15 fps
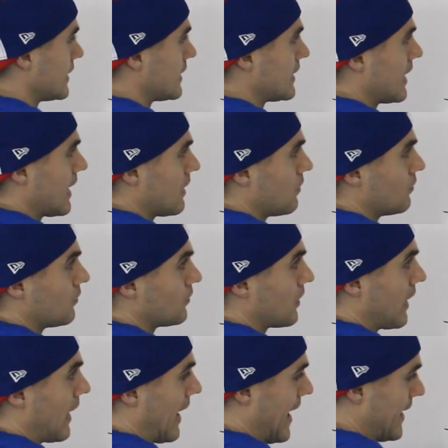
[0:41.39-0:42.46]
Now
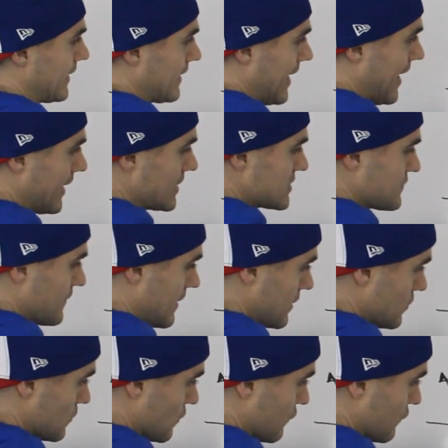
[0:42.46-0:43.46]
at an x value